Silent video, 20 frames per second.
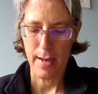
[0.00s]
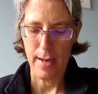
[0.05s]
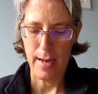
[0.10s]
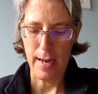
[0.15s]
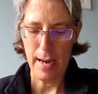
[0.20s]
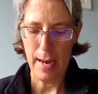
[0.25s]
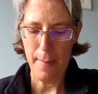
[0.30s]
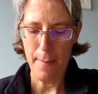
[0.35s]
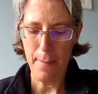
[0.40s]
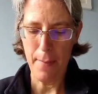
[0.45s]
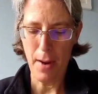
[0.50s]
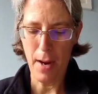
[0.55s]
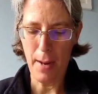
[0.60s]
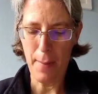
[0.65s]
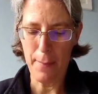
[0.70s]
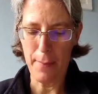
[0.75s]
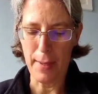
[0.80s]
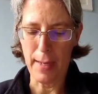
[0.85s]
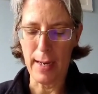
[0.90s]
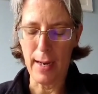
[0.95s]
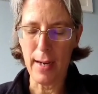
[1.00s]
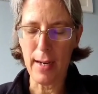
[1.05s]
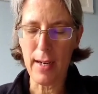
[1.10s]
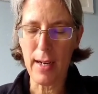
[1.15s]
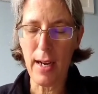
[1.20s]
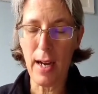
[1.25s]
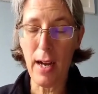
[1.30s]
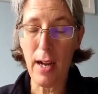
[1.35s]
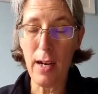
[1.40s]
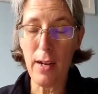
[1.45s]
It might be a
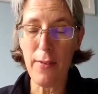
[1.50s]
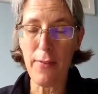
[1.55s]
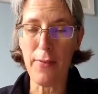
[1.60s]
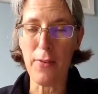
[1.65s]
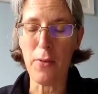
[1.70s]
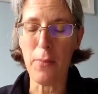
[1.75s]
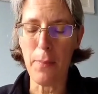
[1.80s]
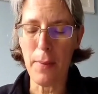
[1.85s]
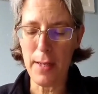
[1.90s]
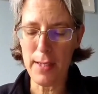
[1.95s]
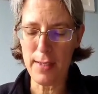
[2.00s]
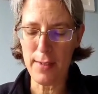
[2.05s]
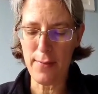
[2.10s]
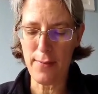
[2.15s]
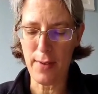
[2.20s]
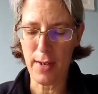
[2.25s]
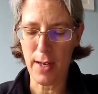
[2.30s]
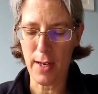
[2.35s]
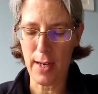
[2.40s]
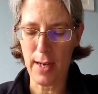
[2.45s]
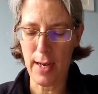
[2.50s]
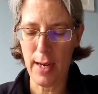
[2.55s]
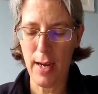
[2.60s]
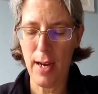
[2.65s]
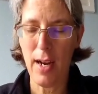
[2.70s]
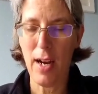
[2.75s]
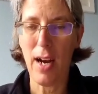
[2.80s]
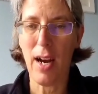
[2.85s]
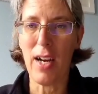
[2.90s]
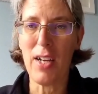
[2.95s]
colourful butterfly,
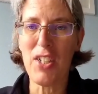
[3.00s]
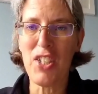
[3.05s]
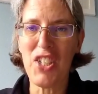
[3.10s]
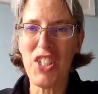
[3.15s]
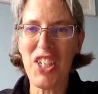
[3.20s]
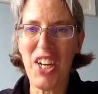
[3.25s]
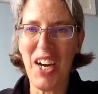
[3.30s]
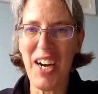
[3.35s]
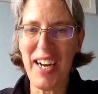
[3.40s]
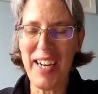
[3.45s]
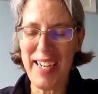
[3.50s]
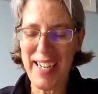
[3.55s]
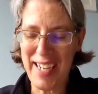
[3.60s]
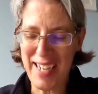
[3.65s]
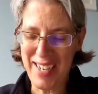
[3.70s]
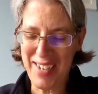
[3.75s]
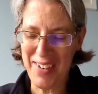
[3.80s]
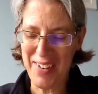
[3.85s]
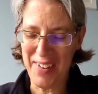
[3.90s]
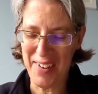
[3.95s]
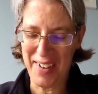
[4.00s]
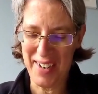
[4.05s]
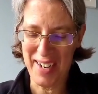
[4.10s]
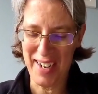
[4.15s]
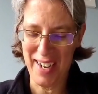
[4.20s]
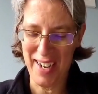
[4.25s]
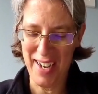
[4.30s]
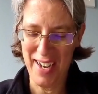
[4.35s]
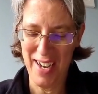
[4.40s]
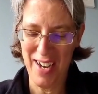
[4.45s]
a shiny
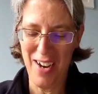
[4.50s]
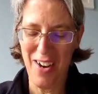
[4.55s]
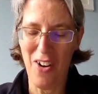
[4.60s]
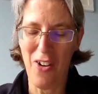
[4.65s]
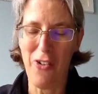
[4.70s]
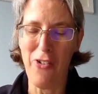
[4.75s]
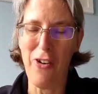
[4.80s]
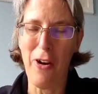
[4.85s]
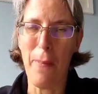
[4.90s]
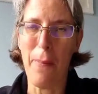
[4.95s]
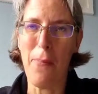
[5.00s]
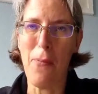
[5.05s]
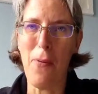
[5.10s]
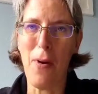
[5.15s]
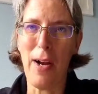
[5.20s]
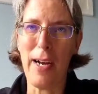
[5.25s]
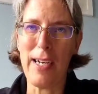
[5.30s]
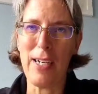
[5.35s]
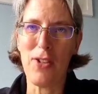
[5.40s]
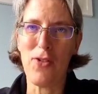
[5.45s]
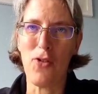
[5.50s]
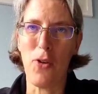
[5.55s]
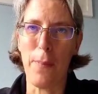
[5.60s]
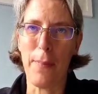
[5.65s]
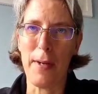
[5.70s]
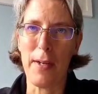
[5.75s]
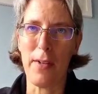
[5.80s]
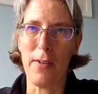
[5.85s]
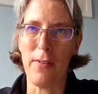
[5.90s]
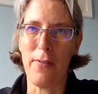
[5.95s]
conker, or a bright
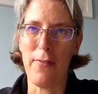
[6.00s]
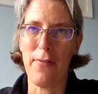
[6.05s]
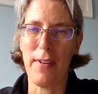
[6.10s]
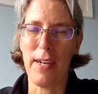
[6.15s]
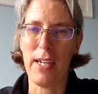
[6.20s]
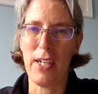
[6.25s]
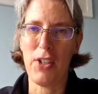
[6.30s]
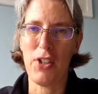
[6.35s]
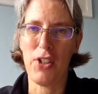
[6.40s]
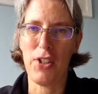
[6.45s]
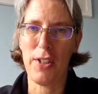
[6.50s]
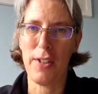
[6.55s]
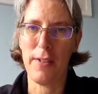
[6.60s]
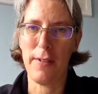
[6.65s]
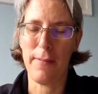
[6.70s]
tropical fish.